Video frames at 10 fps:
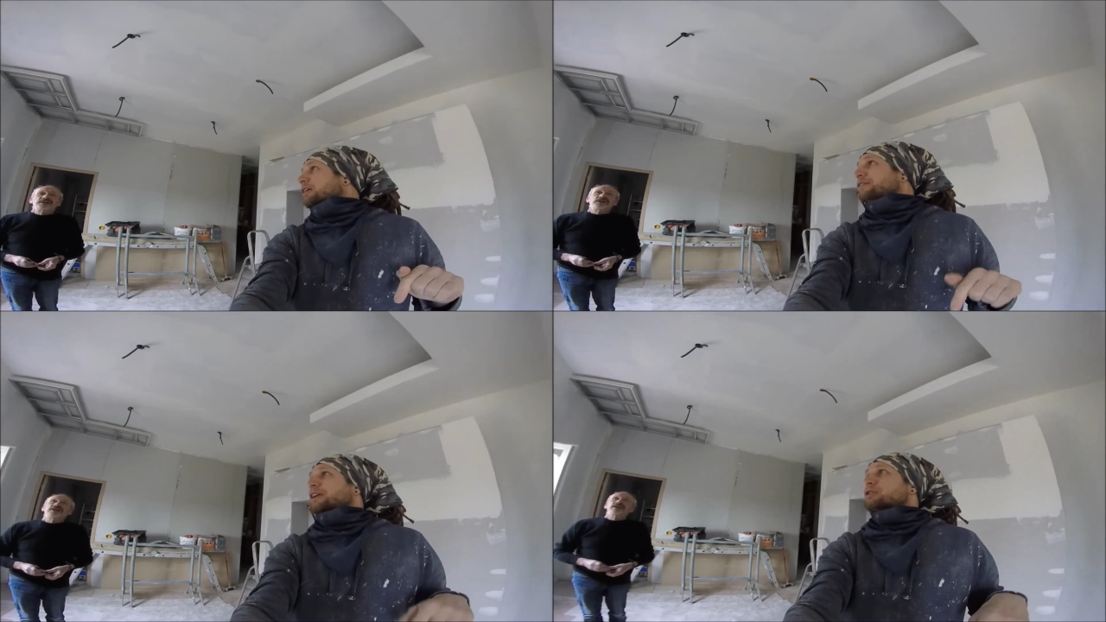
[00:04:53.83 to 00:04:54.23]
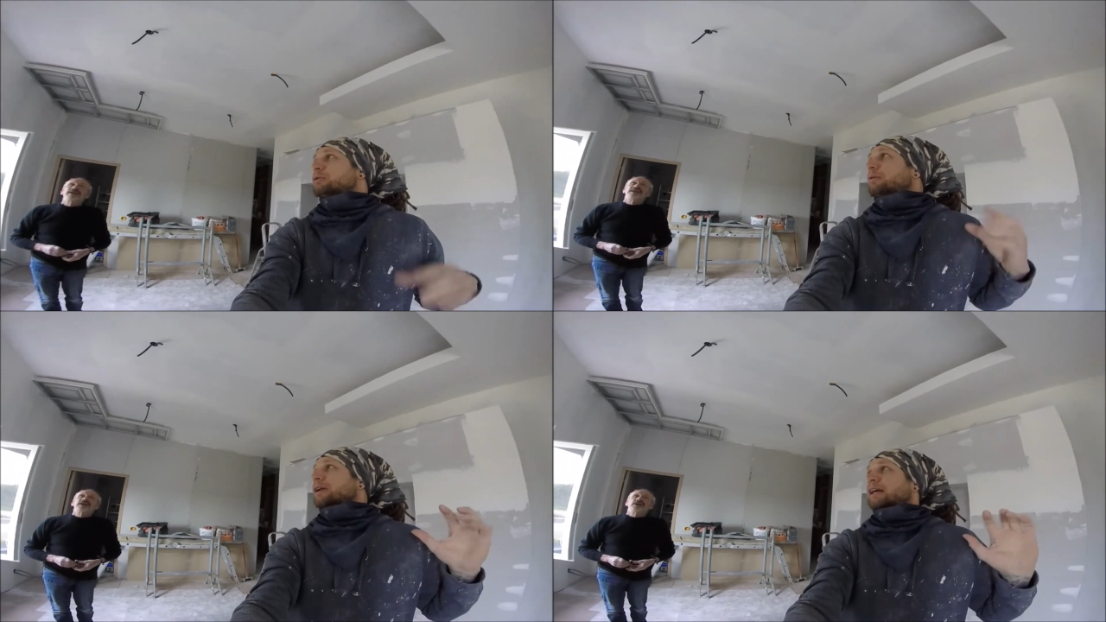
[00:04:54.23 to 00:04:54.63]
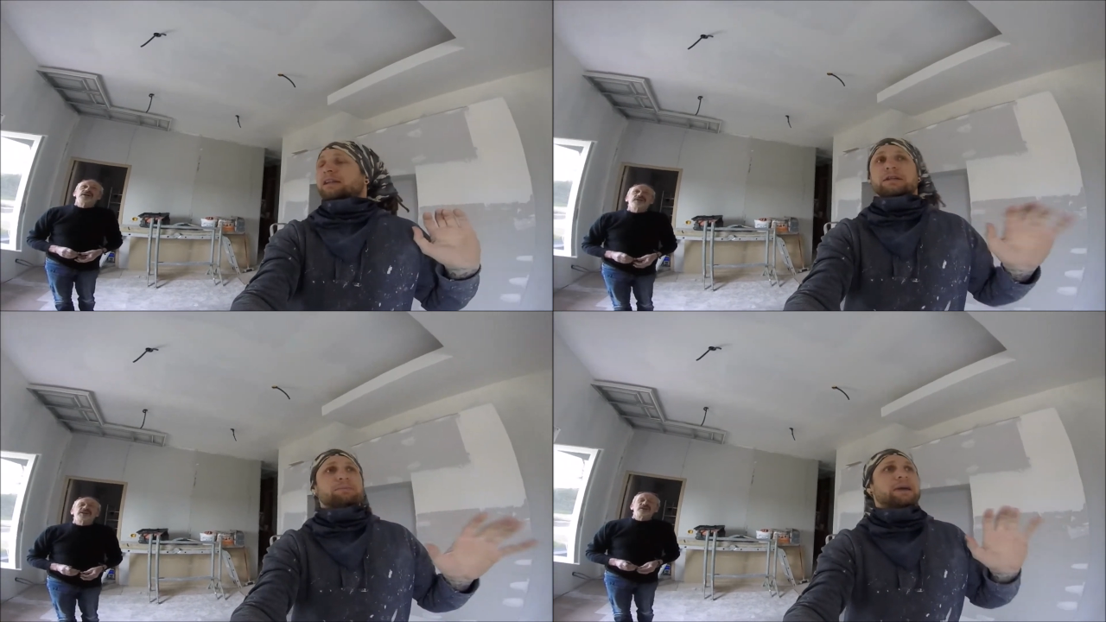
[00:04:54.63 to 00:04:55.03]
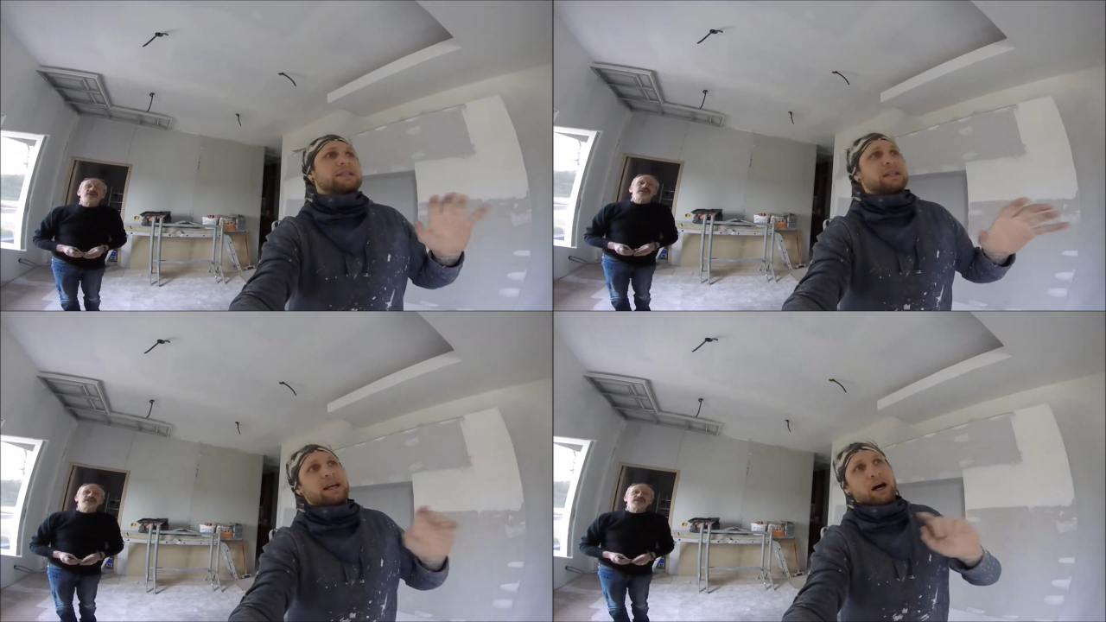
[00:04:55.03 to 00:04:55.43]
videos, we want to get this
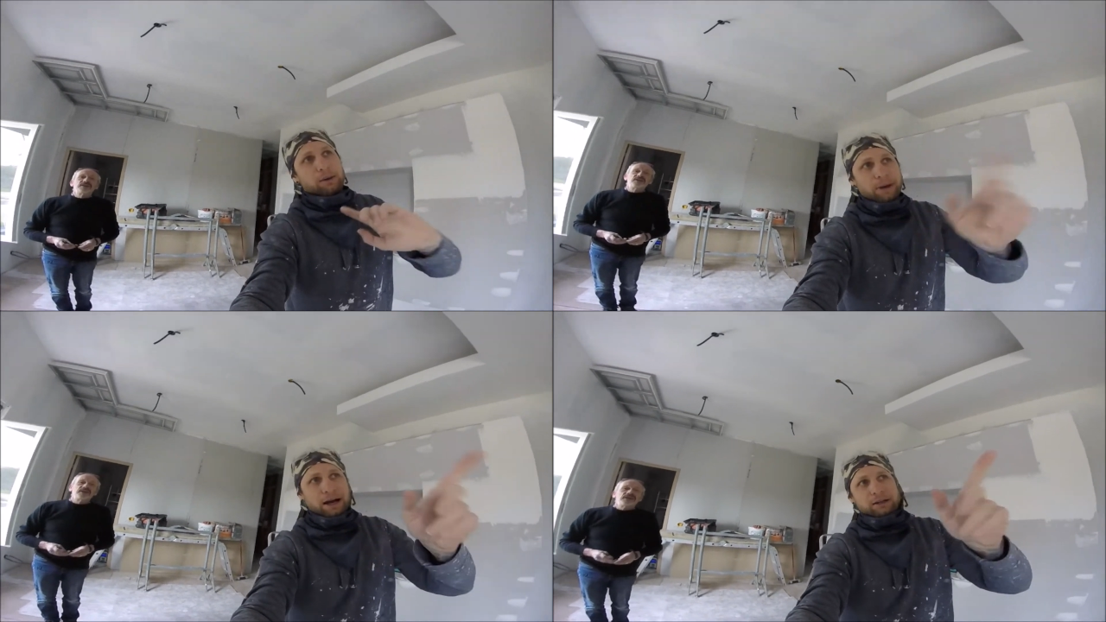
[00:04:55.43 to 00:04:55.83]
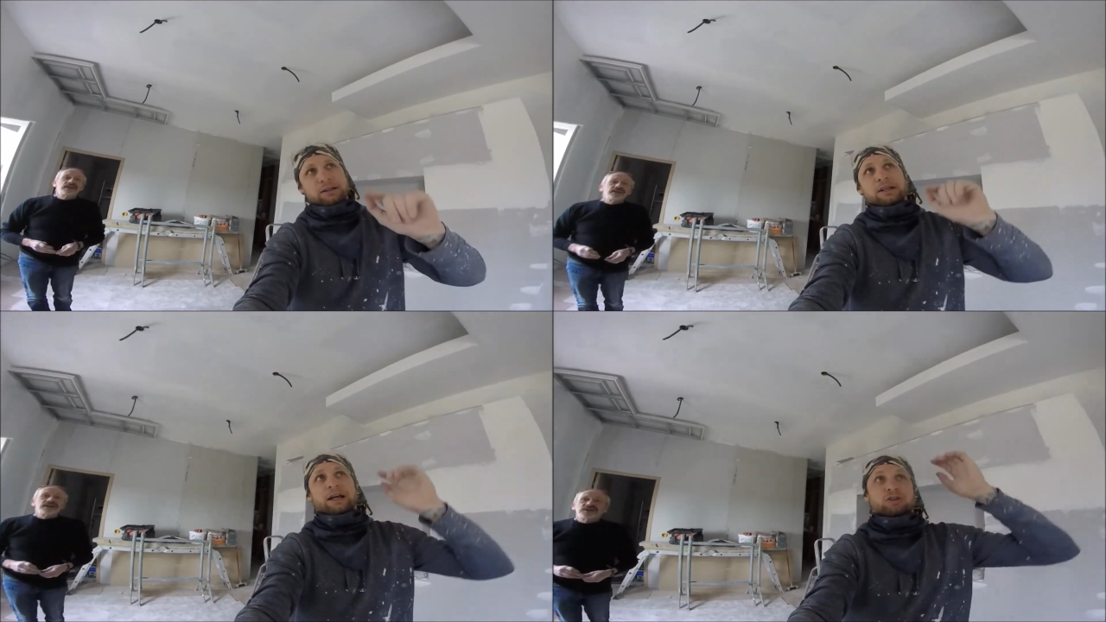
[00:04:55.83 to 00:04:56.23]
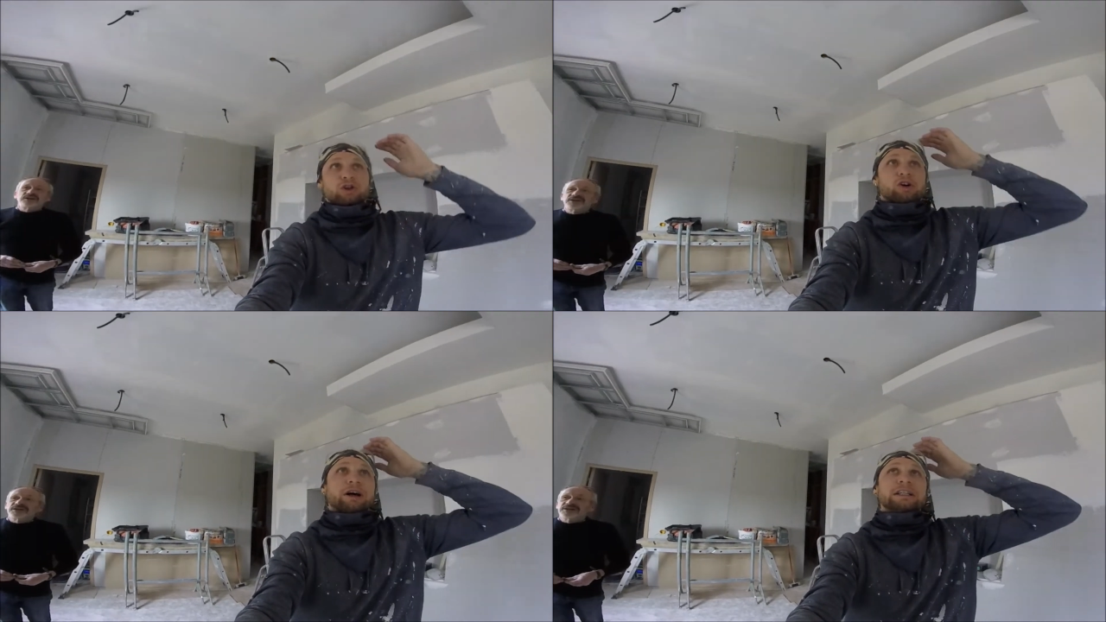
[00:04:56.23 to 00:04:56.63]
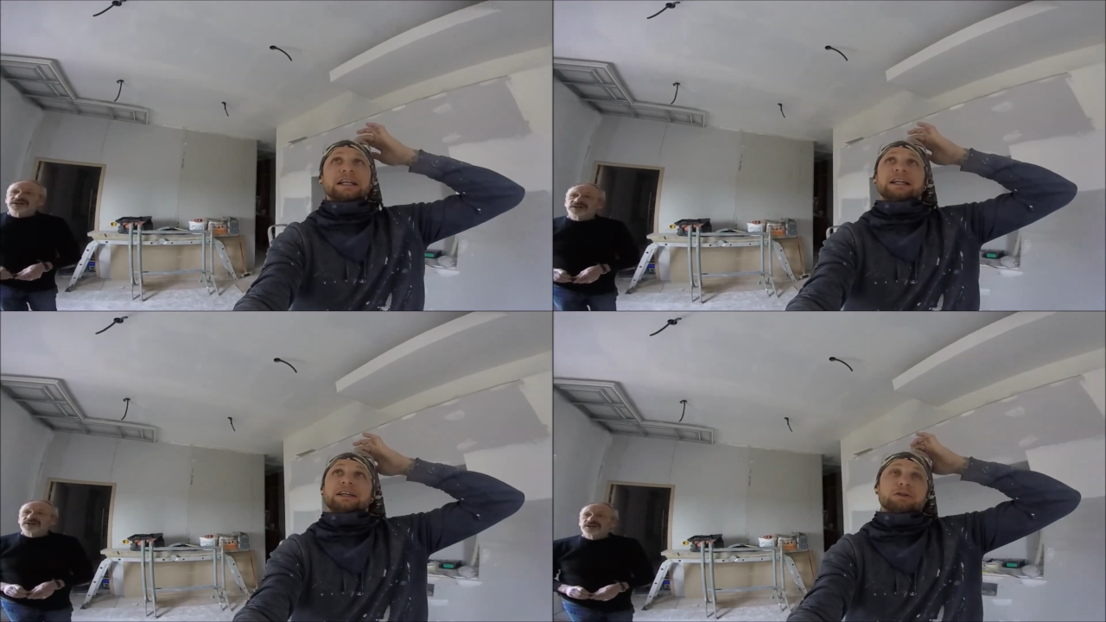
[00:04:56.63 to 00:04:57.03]
place lit up, and next door
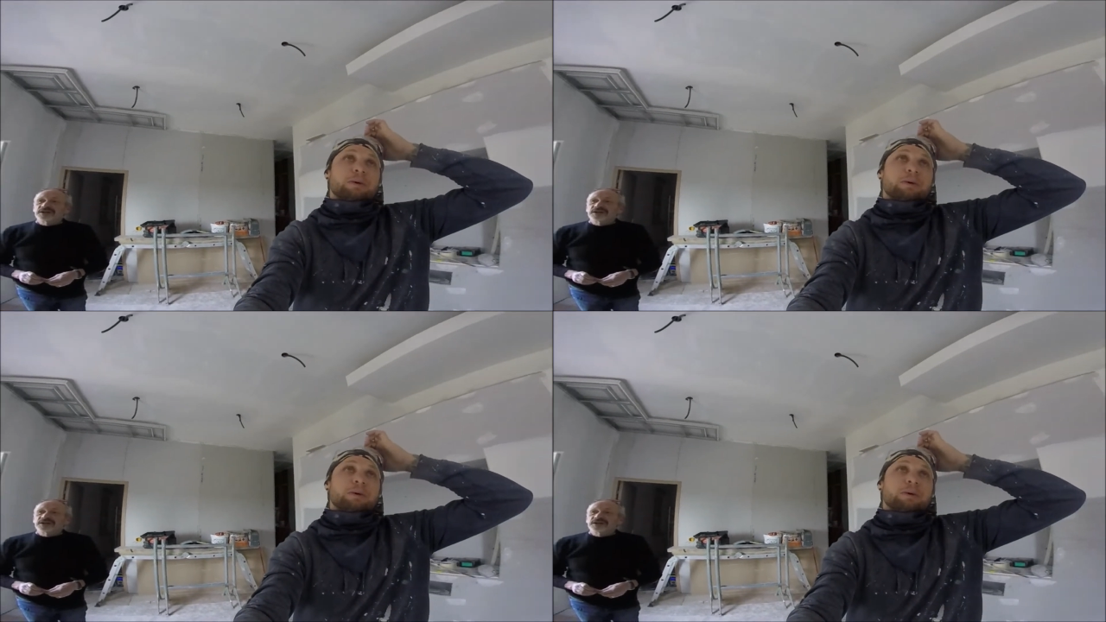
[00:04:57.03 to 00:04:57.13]
ideally as